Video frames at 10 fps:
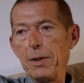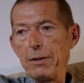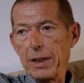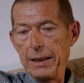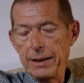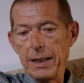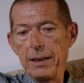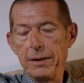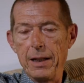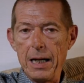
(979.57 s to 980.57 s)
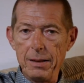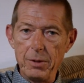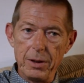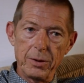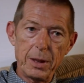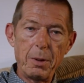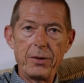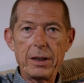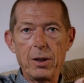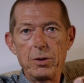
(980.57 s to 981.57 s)
Afghanistan. Some of
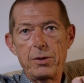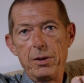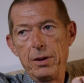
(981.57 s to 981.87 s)
it goes